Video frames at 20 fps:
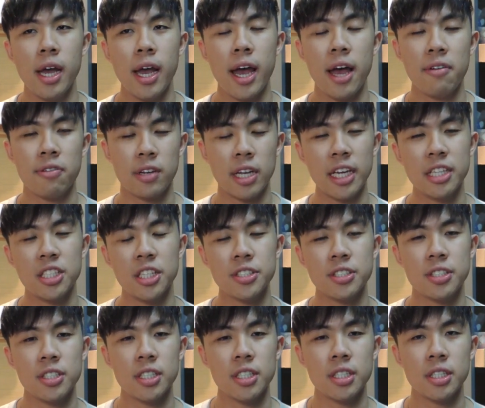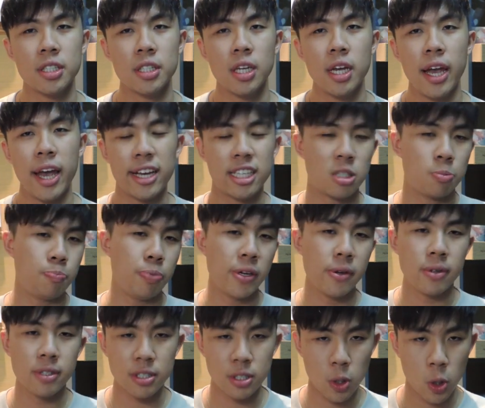have Clay Jensen
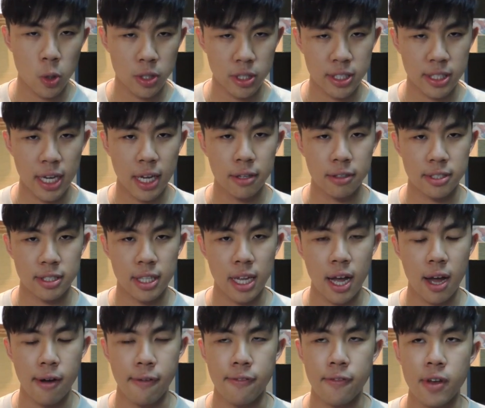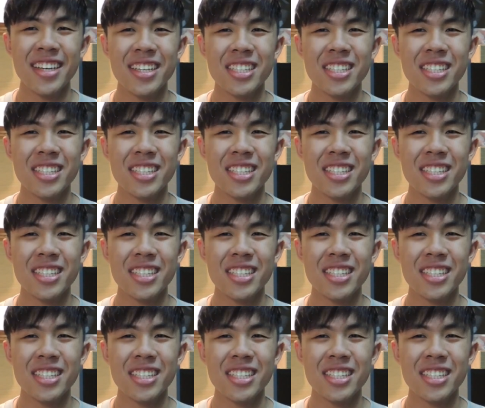experience all this kind of stuff.